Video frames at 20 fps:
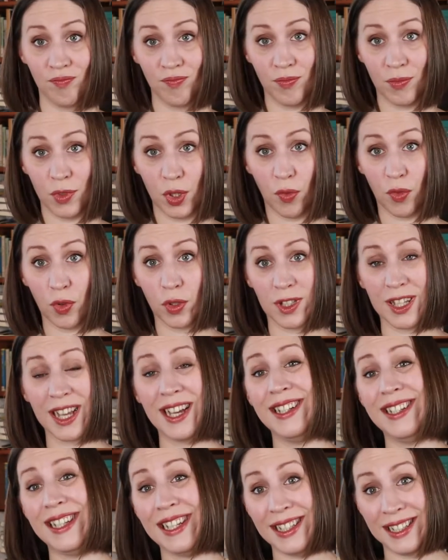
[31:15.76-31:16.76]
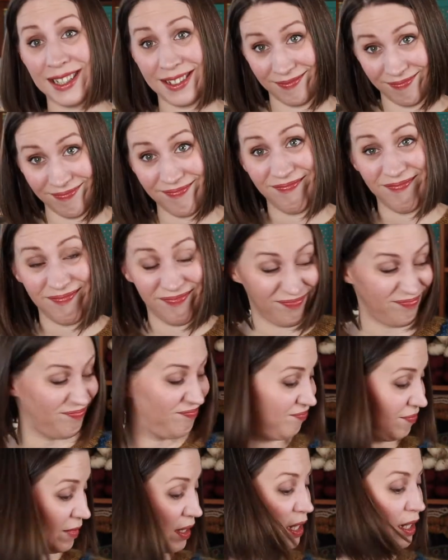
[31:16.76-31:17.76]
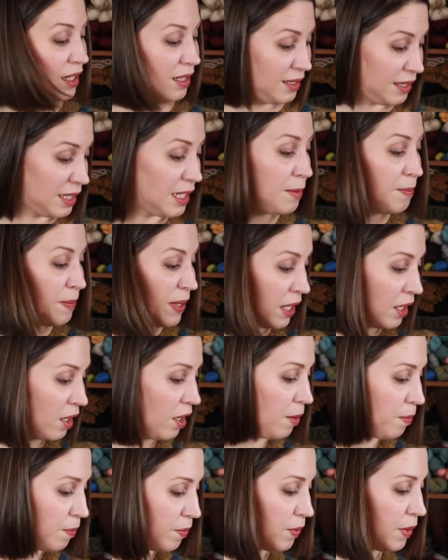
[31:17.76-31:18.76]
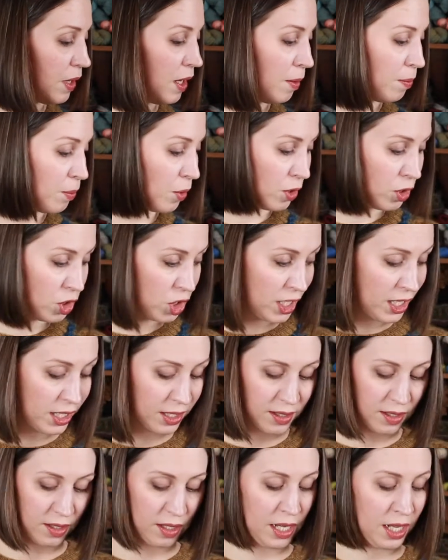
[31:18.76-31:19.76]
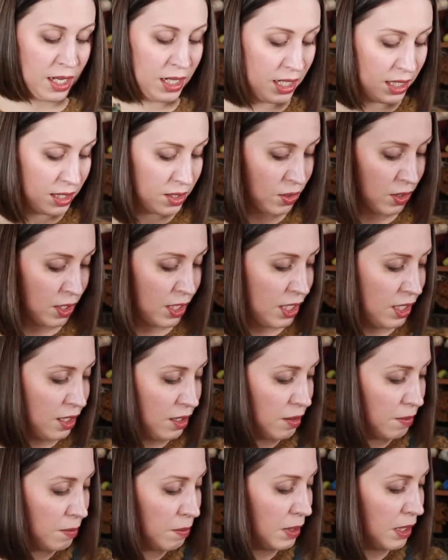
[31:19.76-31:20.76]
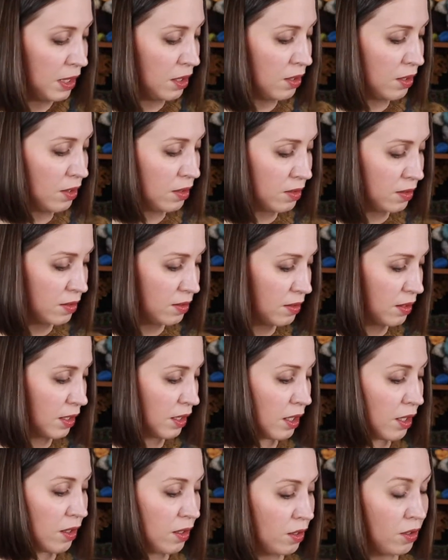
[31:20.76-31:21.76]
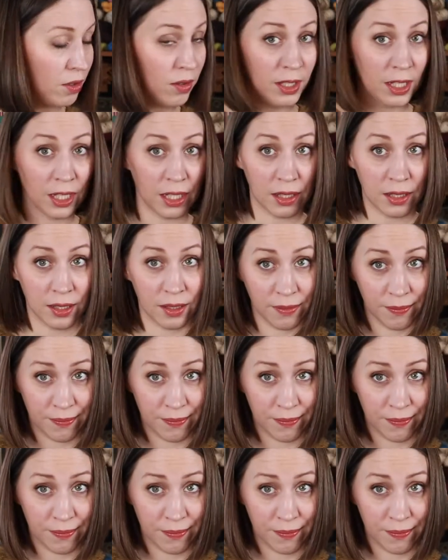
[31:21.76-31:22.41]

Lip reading: So of course I did pick up a project and knit on it because I can't not knit.